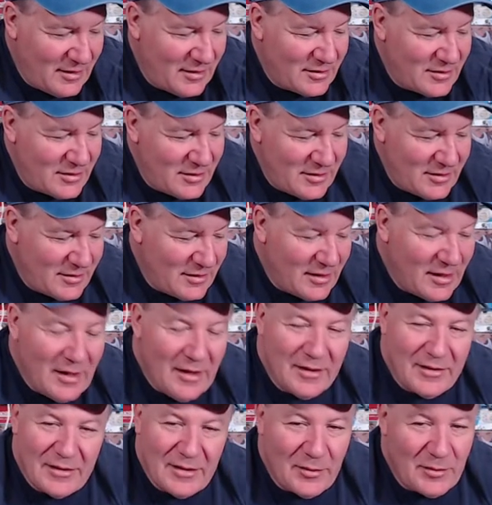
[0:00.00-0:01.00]
uh,
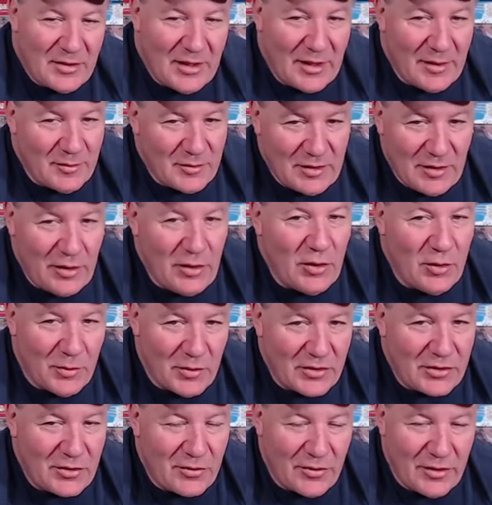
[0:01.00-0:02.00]
sometimes the
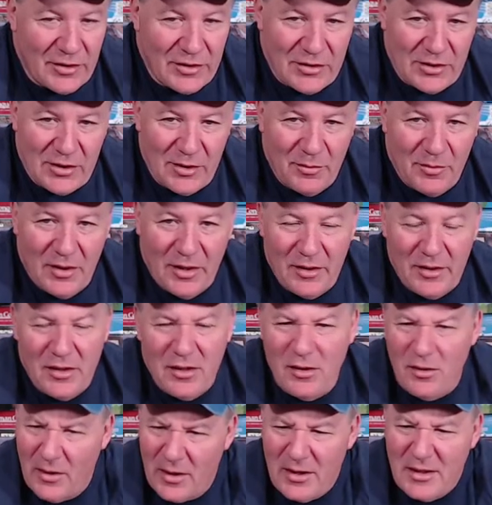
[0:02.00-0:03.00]
humor's cringy, but you
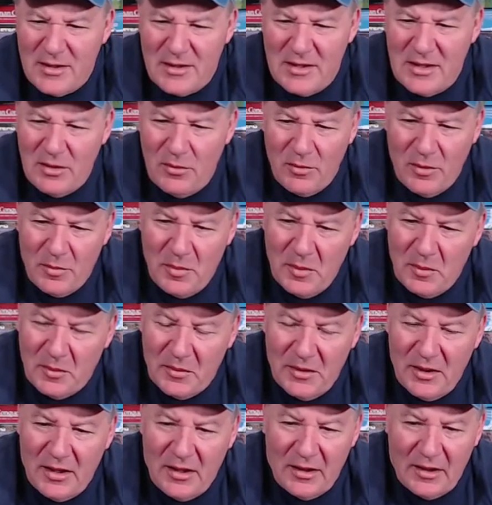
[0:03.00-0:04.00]
know, I can see where people
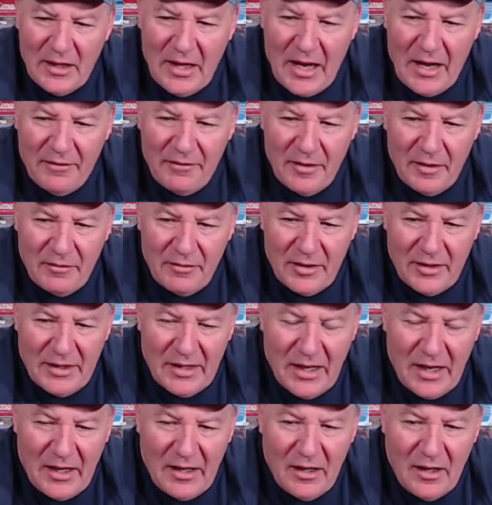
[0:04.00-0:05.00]
need a laugh every
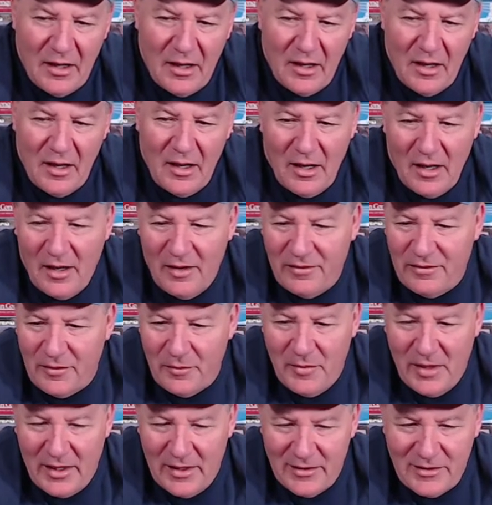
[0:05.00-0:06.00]
day. Uh, for
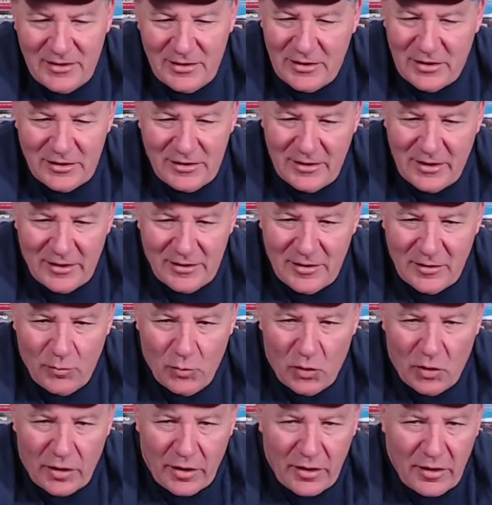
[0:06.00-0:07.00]
me, it just doesn't
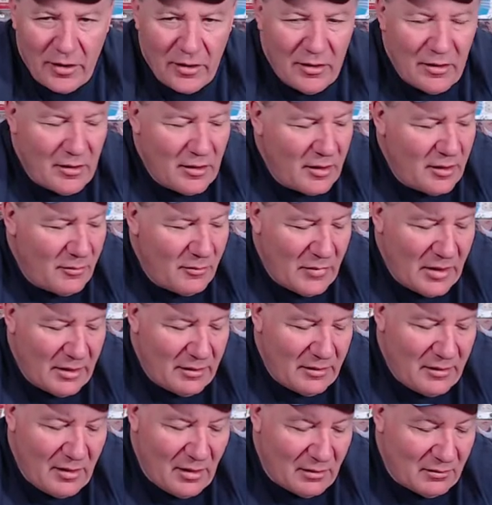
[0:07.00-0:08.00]
work. But
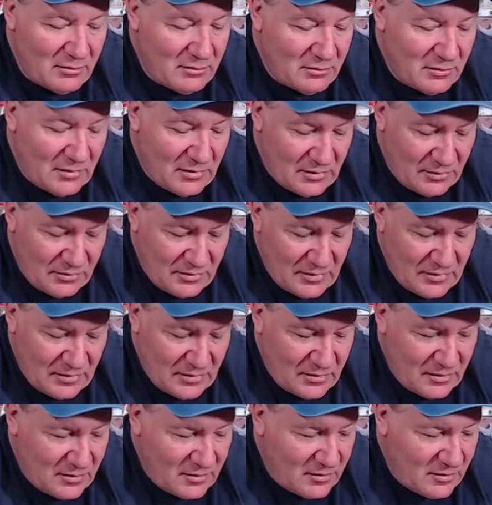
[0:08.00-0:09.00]
you know, uh,
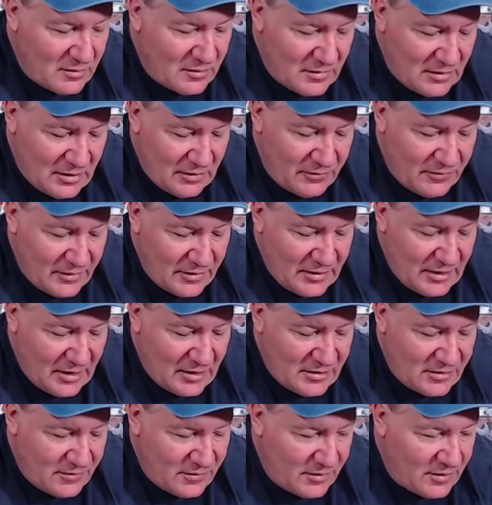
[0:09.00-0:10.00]
different
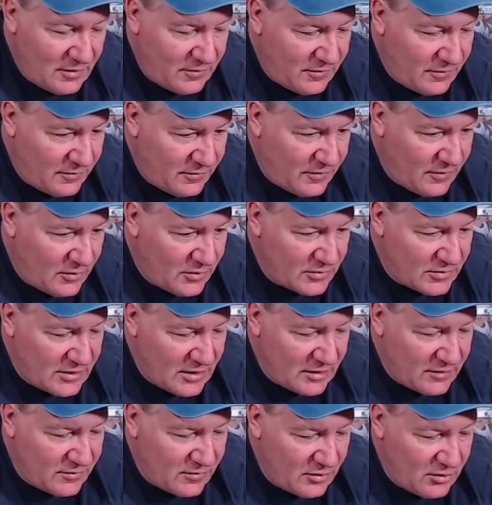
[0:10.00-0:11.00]
tastes for different folks.
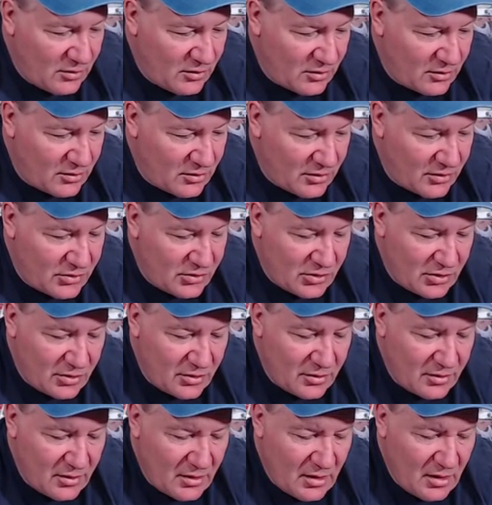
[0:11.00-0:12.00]
That's for doggone sure.
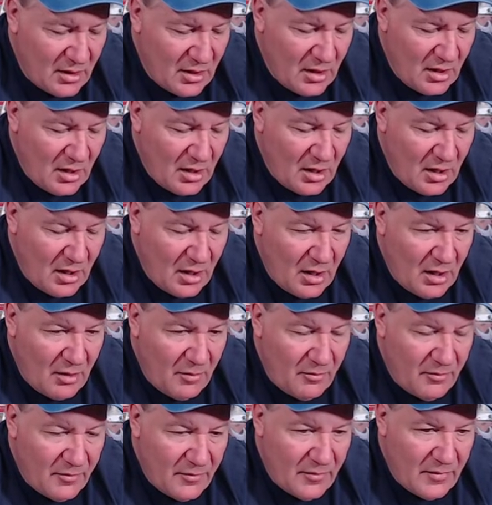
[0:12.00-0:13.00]

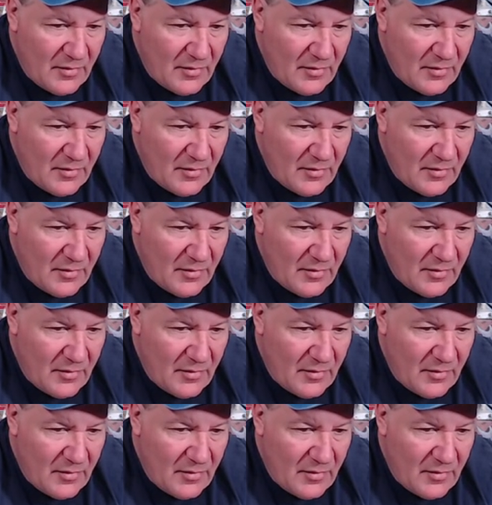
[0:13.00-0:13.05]
Um,